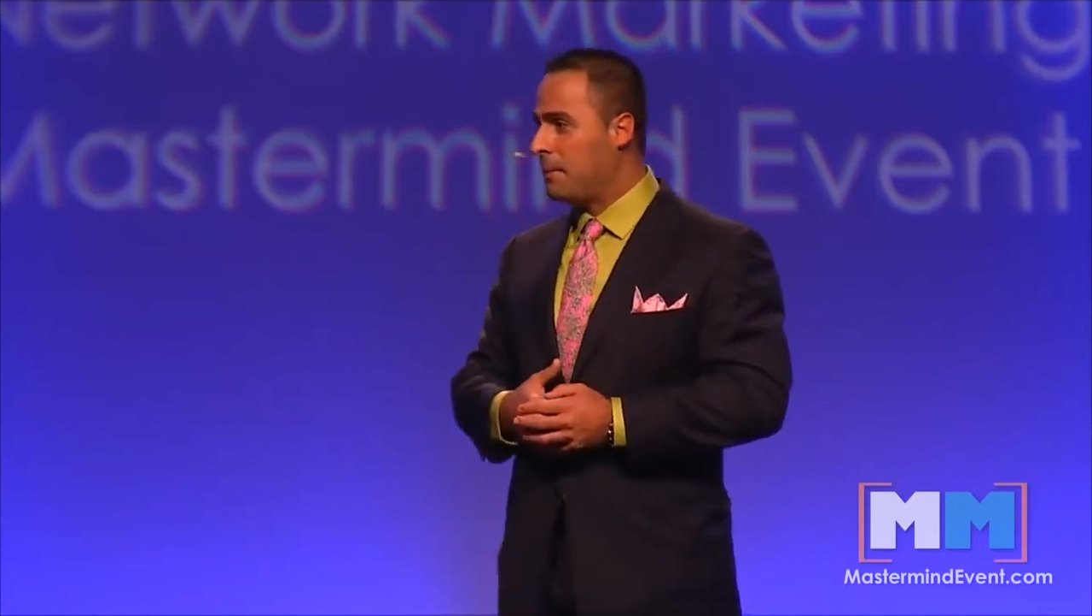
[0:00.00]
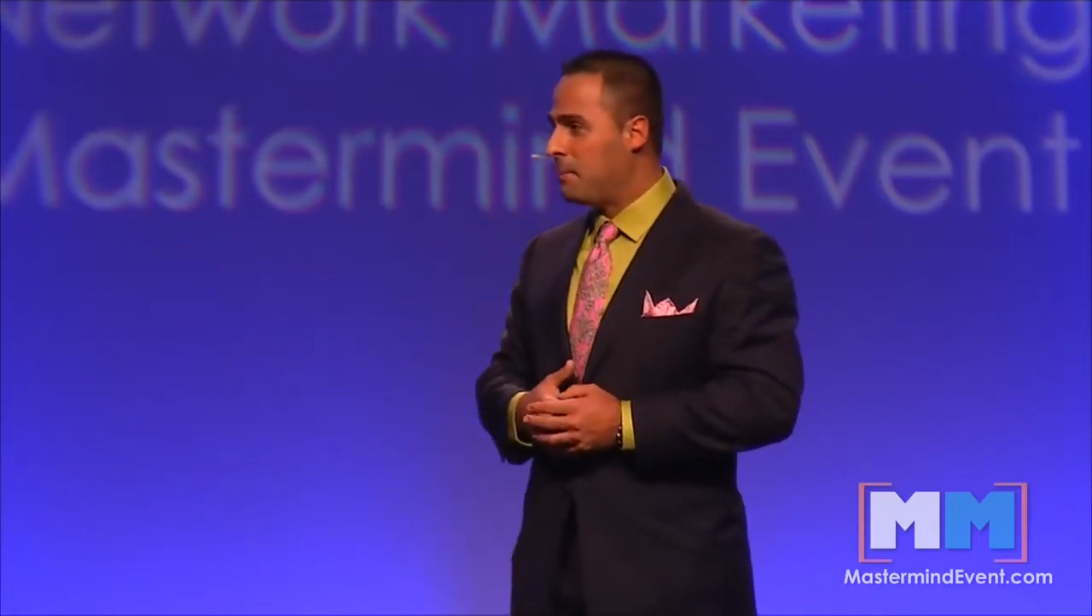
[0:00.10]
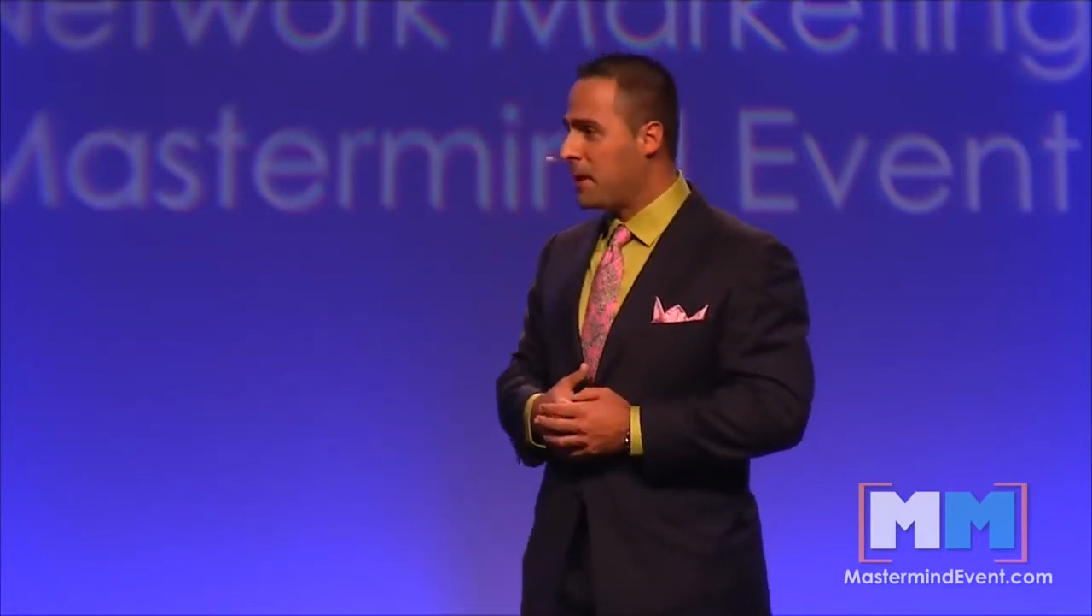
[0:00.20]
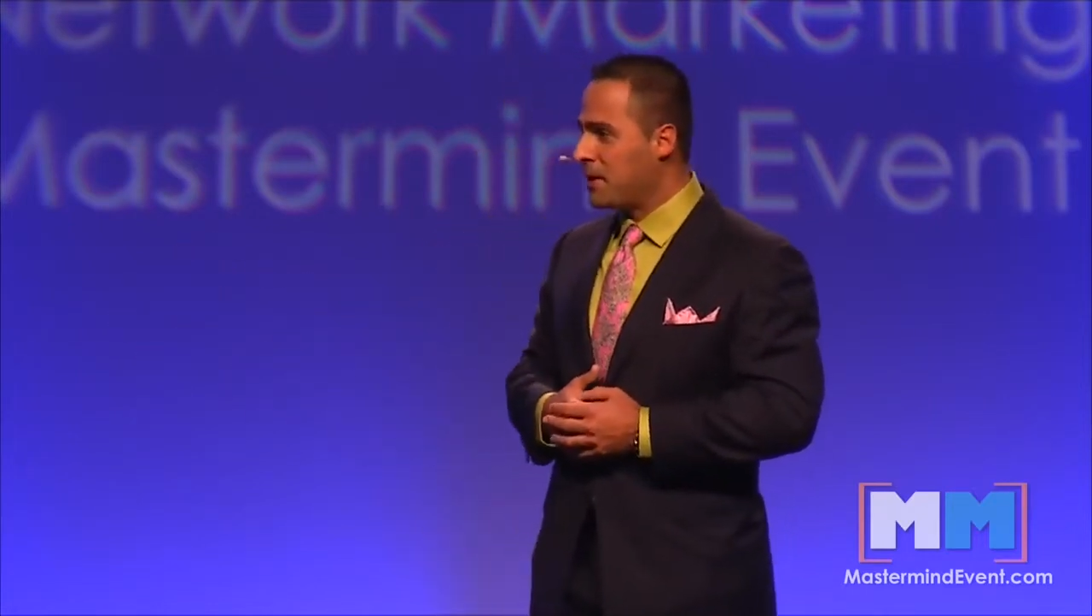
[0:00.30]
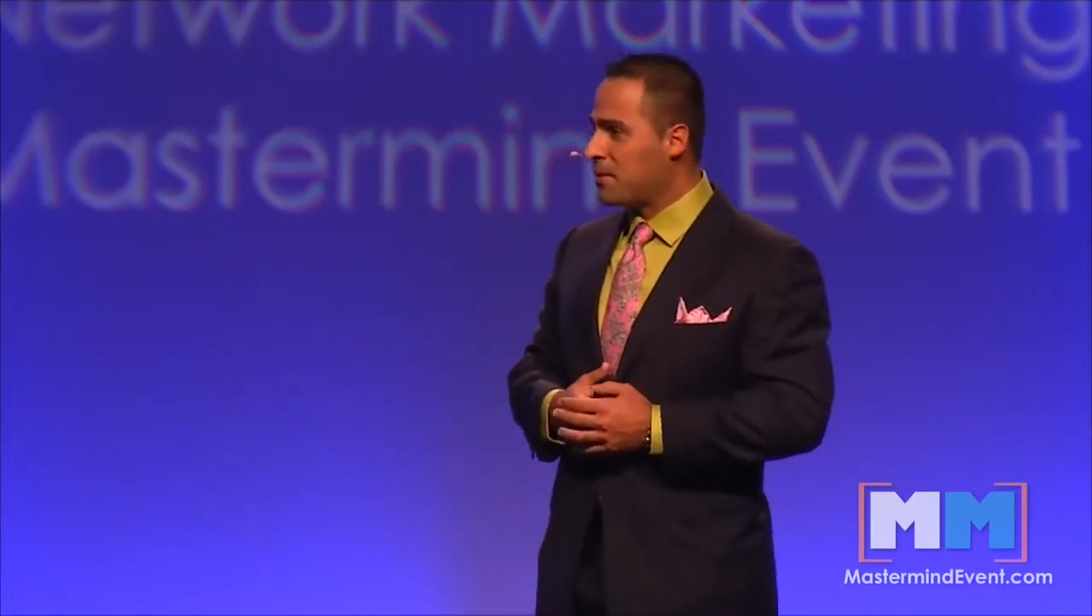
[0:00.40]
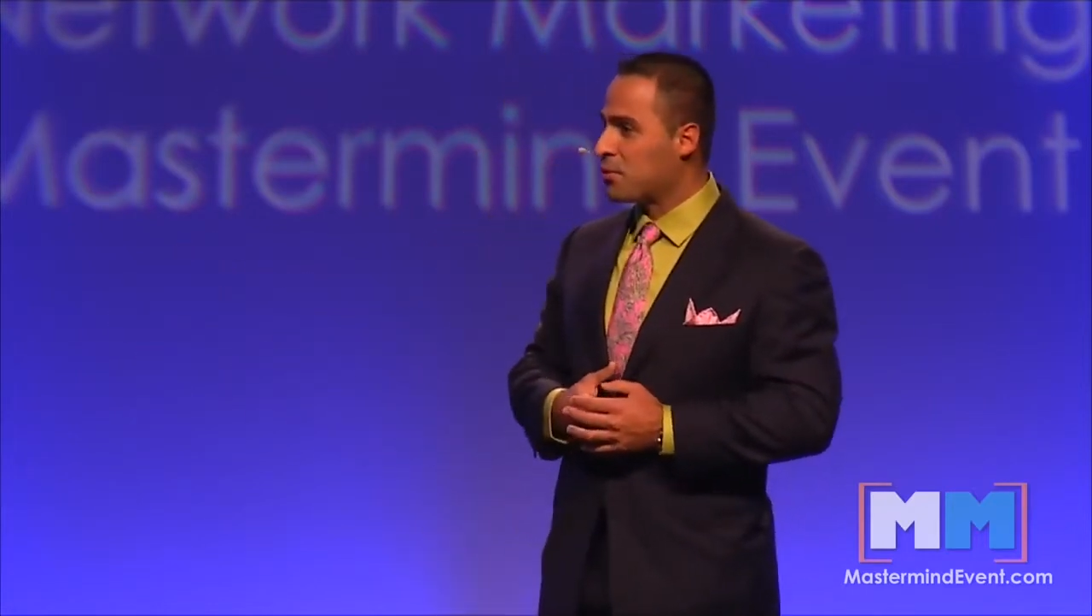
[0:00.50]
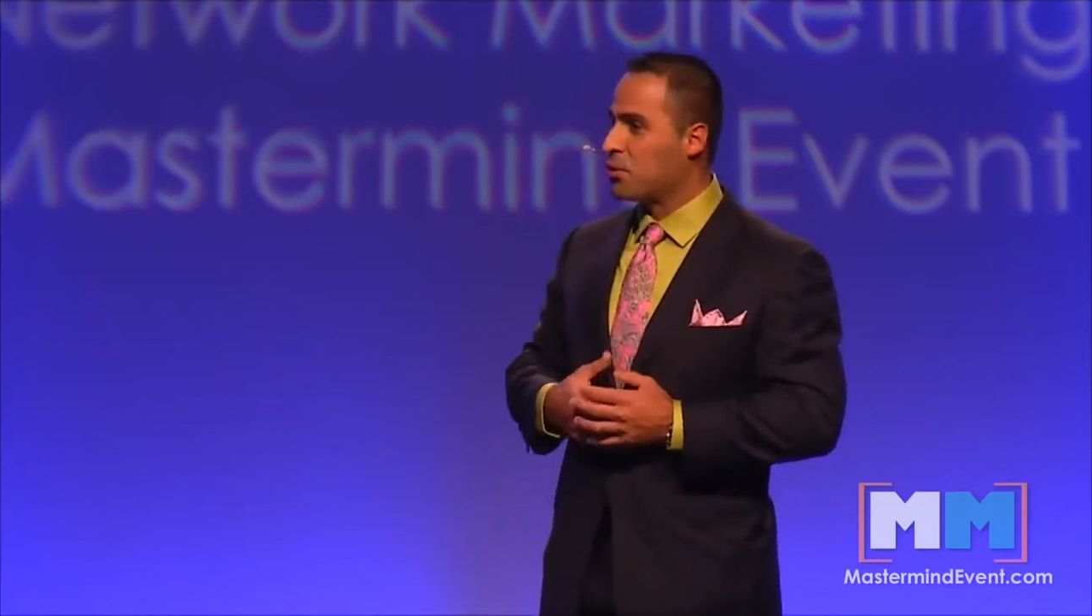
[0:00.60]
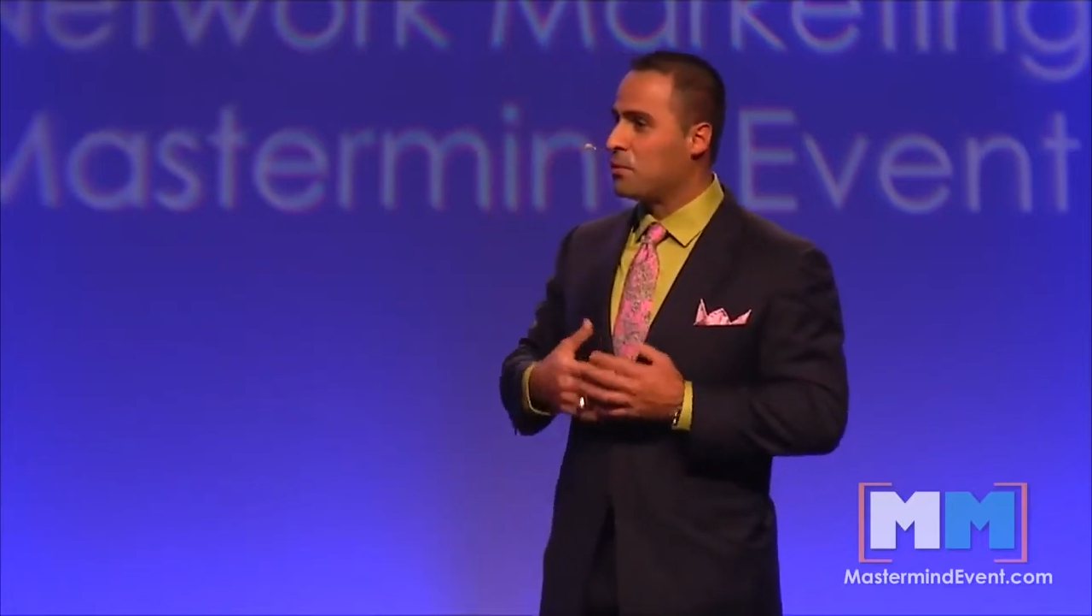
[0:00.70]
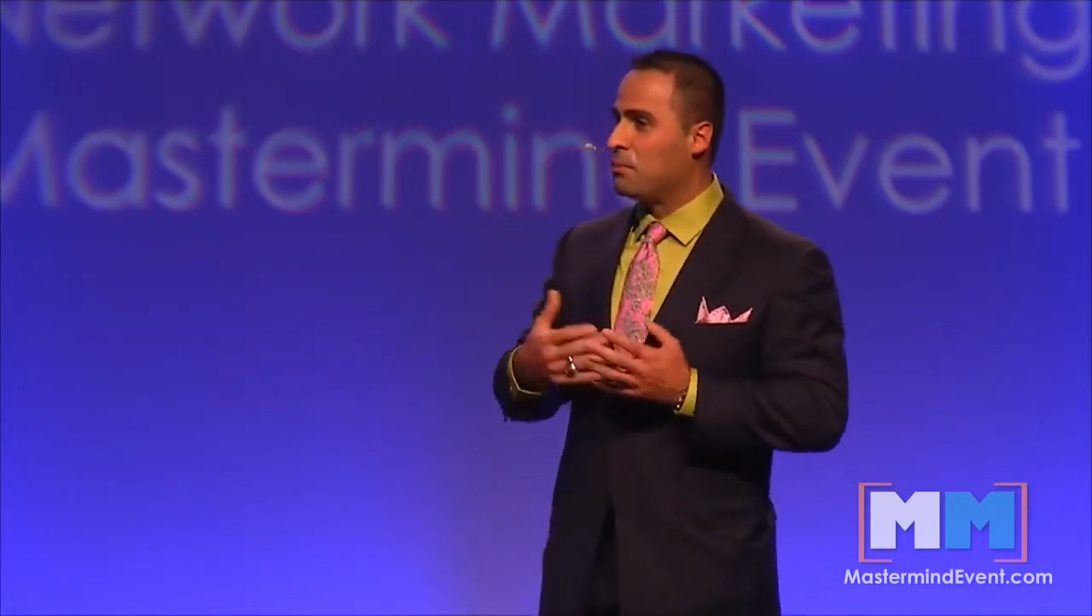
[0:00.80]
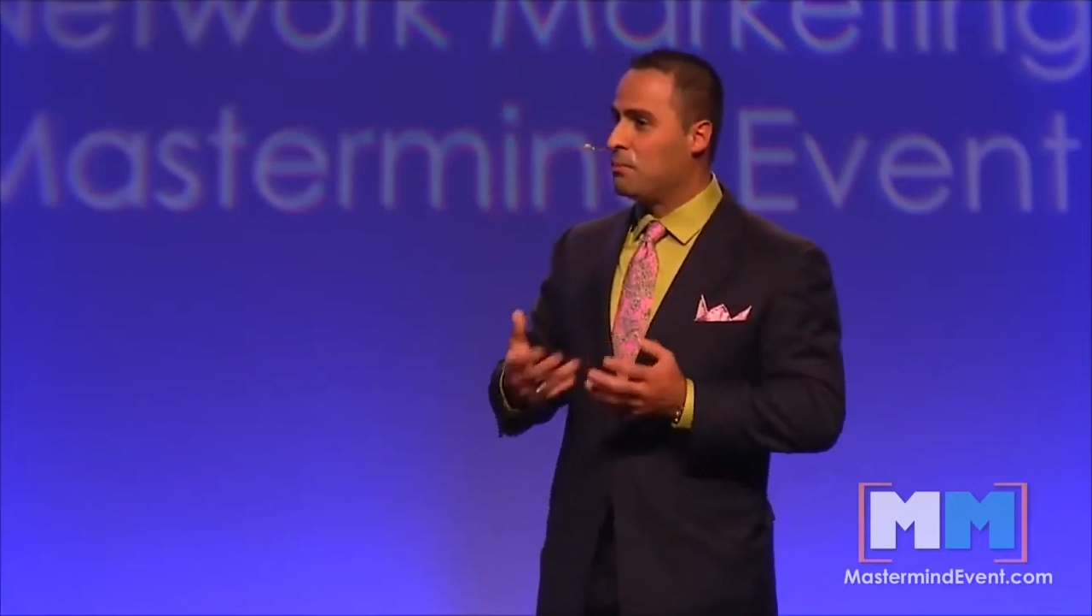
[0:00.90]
parents were